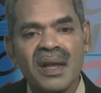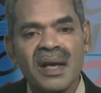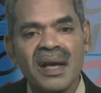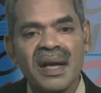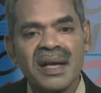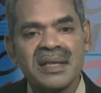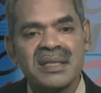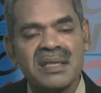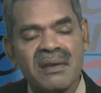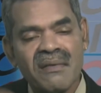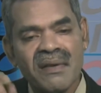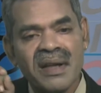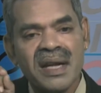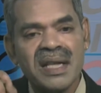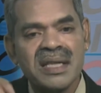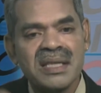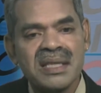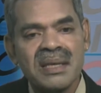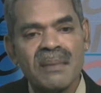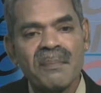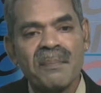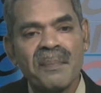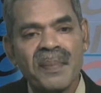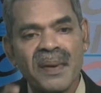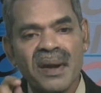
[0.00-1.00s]
It is a very
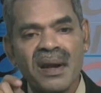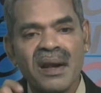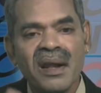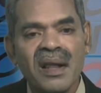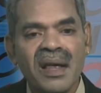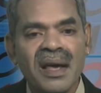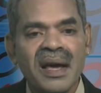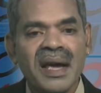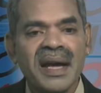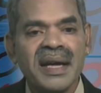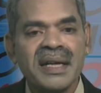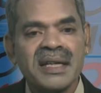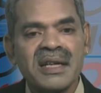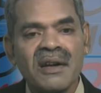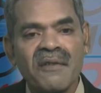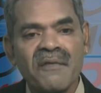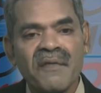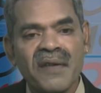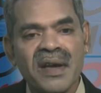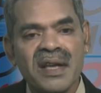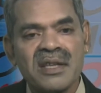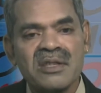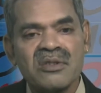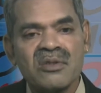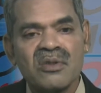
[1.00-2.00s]
simple
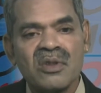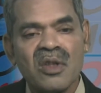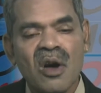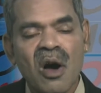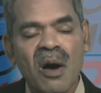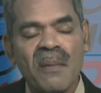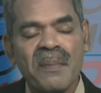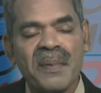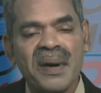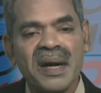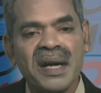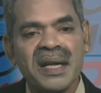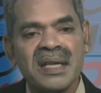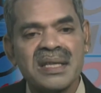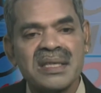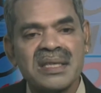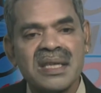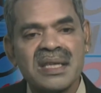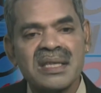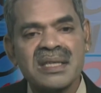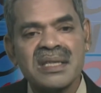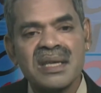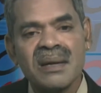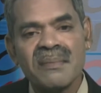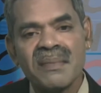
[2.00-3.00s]
interface to the operating
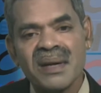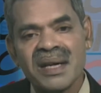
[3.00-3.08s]
system,